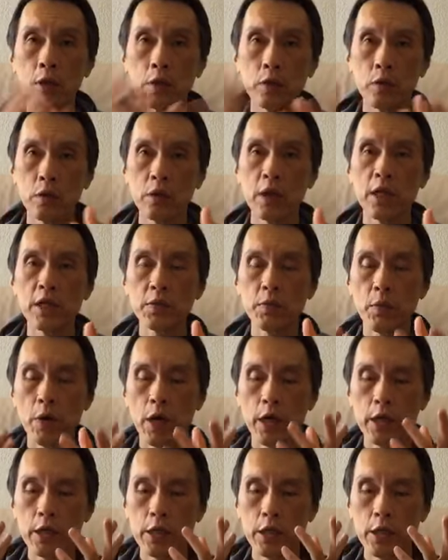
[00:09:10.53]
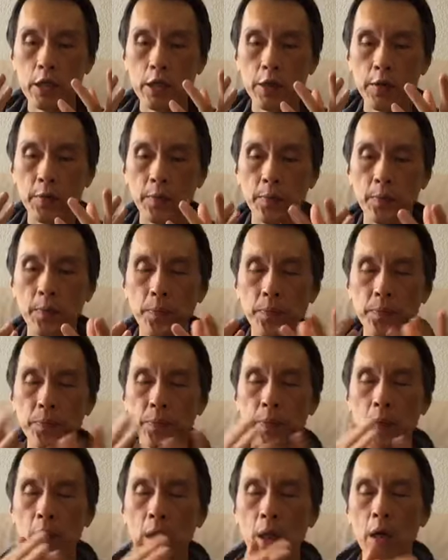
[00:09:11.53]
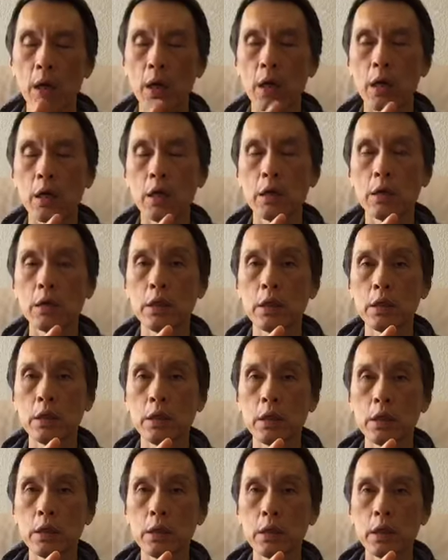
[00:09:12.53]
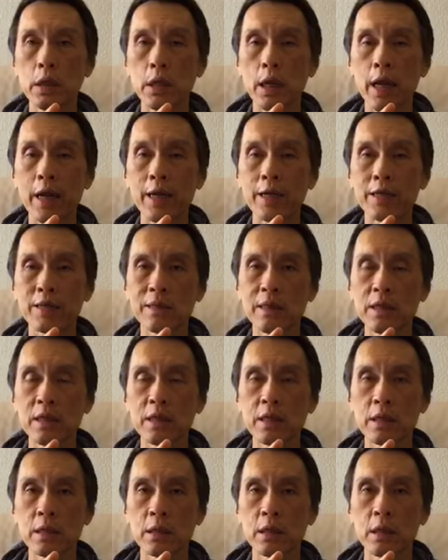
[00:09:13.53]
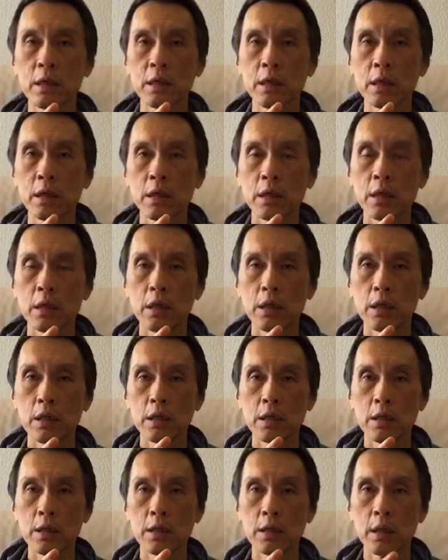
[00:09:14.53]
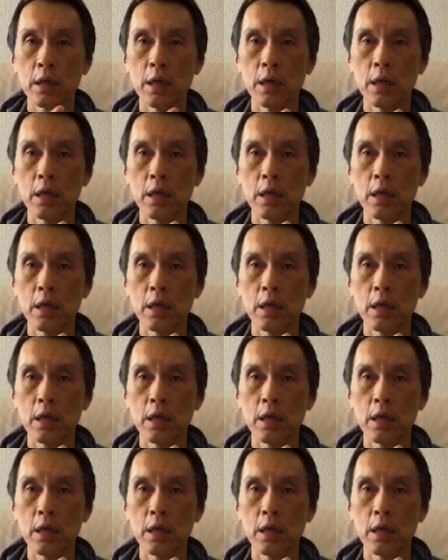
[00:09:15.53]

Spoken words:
So that's why the IS disc is